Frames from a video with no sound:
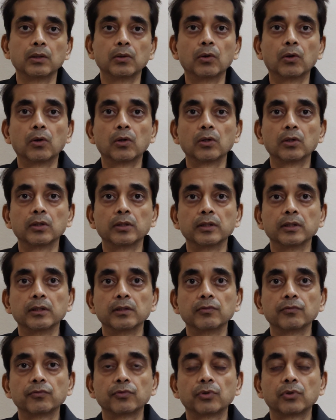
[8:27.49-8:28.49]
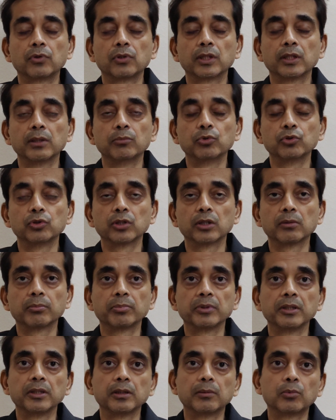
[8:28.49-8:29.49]
gone in for
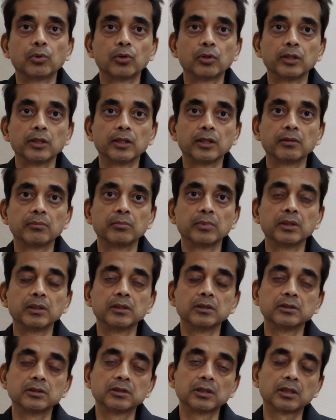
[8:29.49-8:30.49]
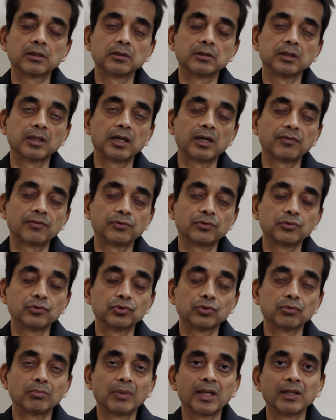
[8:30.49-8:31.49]
chemotherapy in the morning and been discharged in the afternoon.
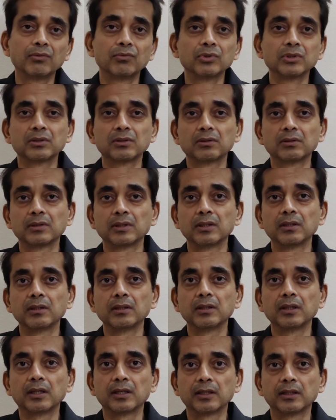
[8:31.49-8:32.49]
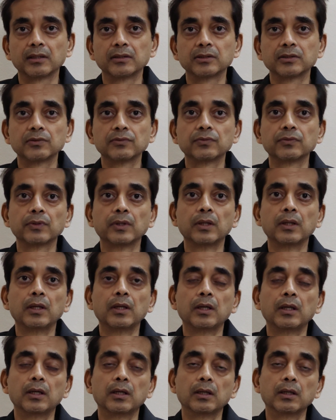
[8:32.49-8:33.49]
So mine was a really aggressive
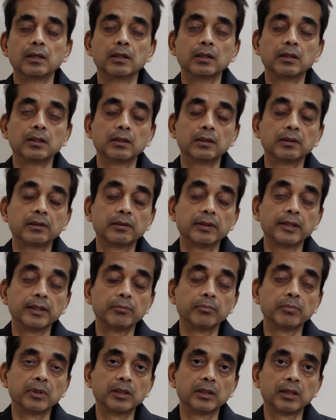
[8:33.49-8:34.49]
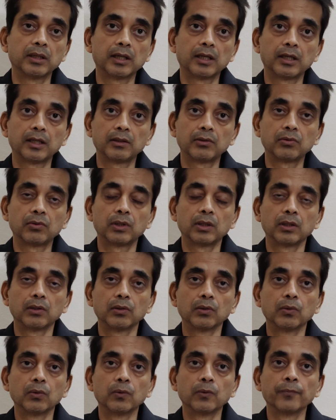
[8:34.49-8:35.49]
treatment that I had to
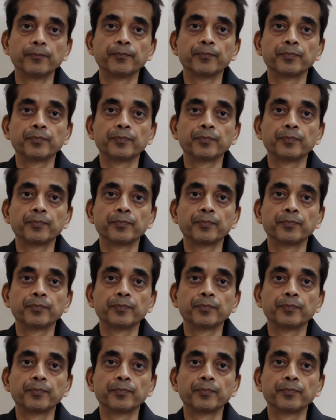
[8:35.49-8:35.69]
undergo.